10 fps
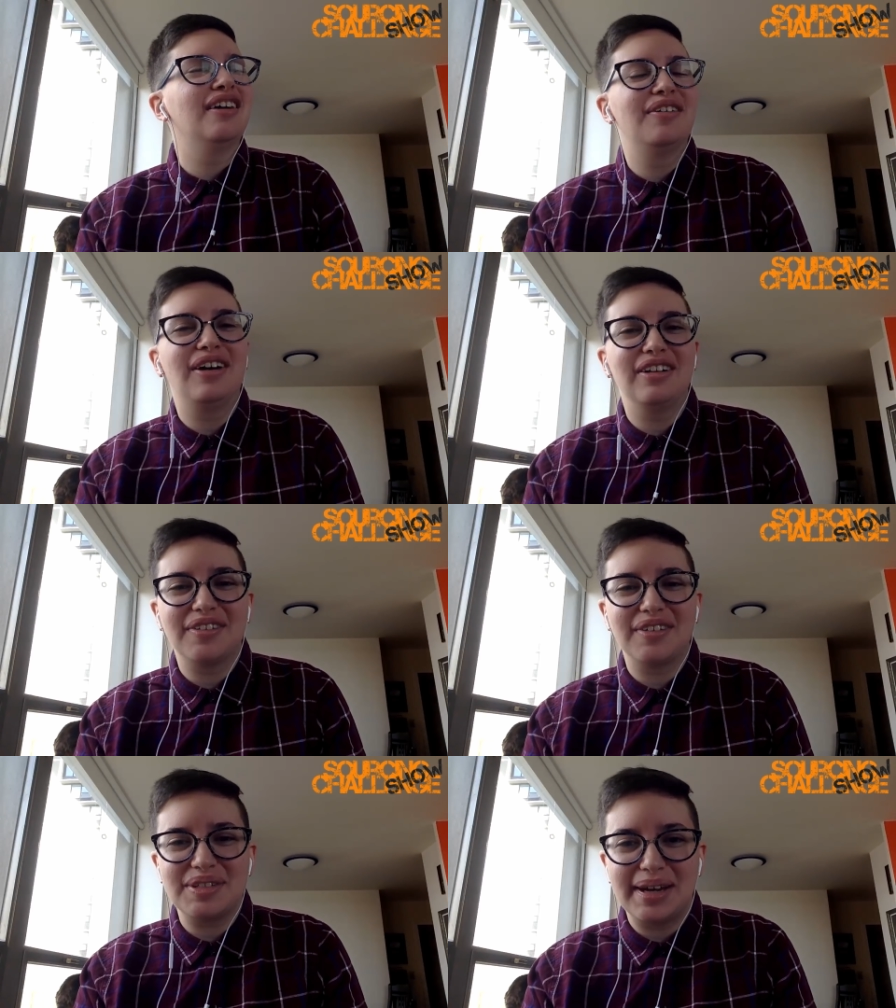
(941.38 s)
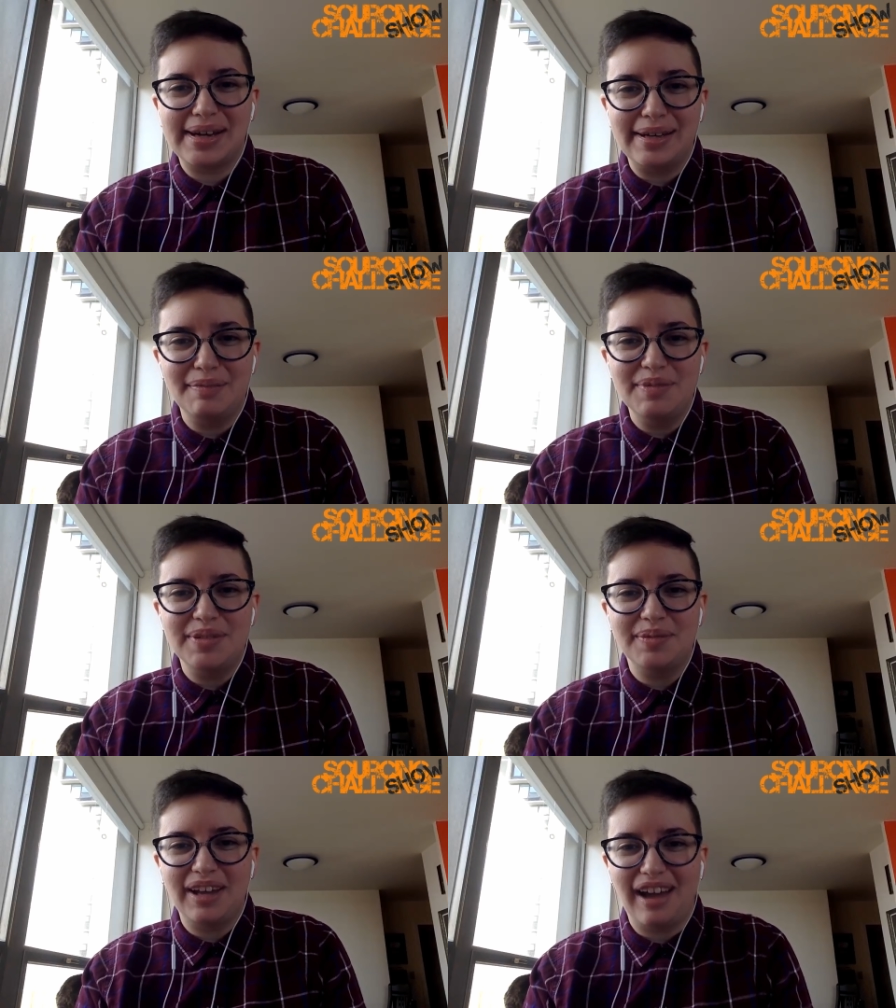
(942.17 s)
you know, all of those
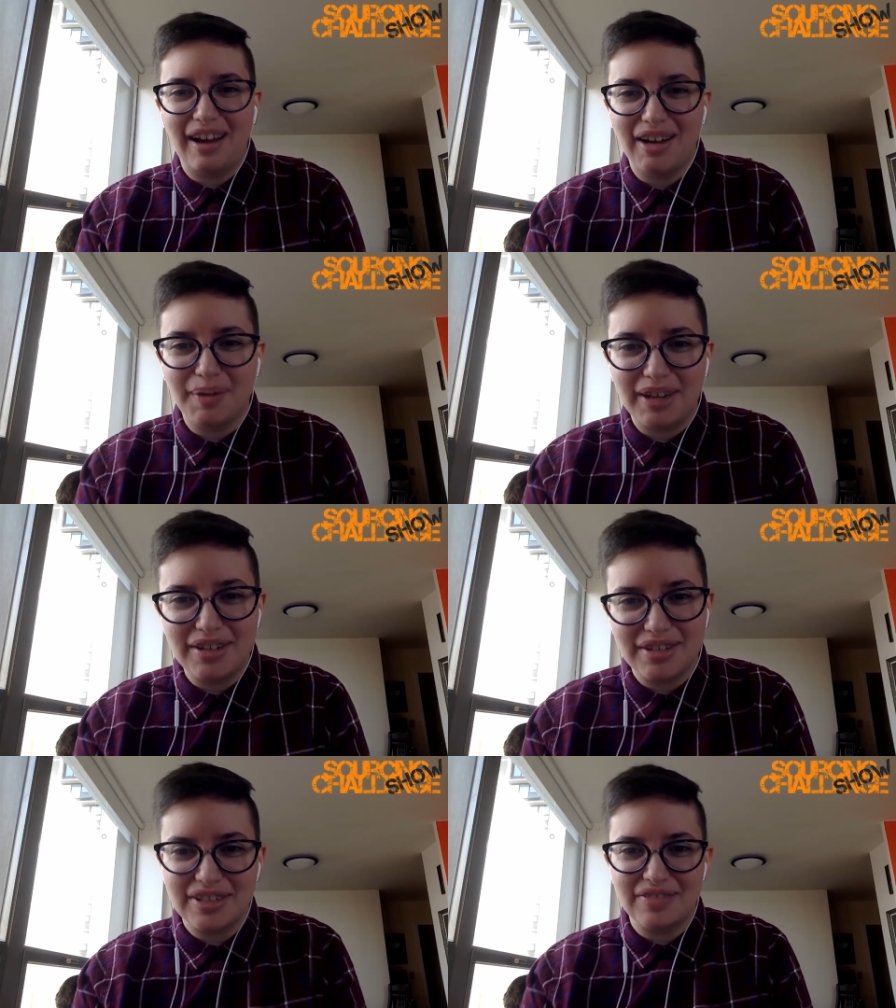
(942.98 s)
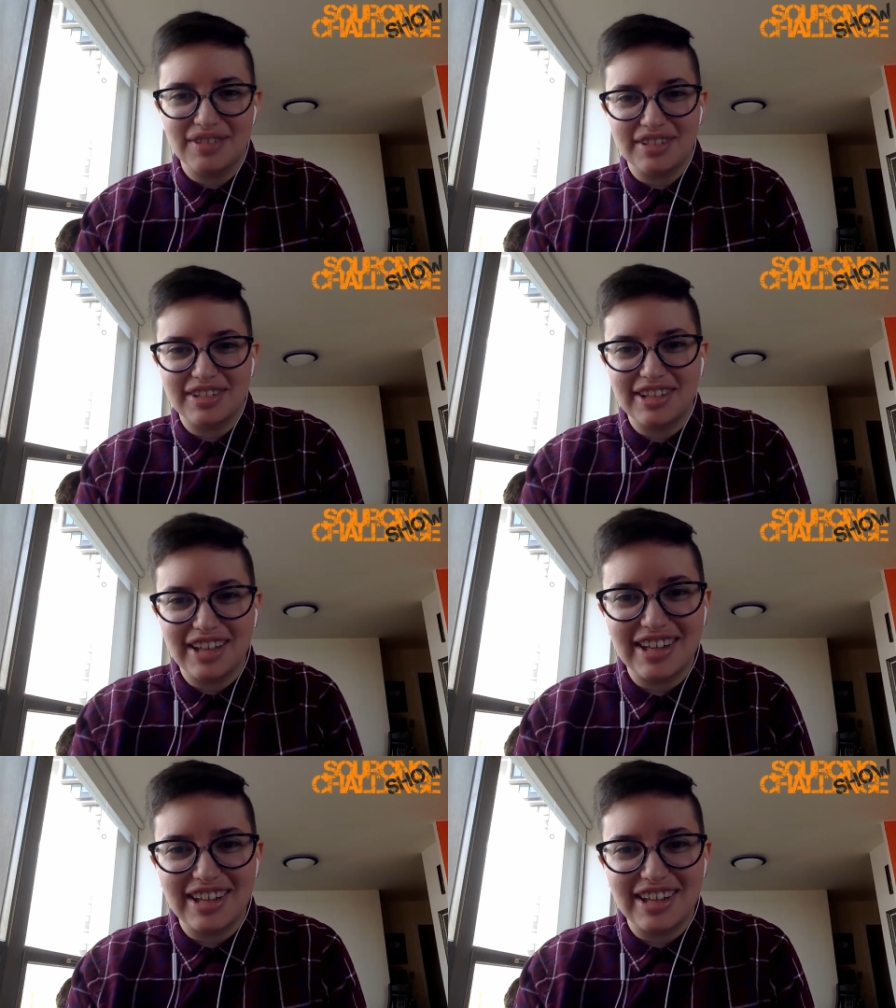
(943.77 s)
times when hiring managers have just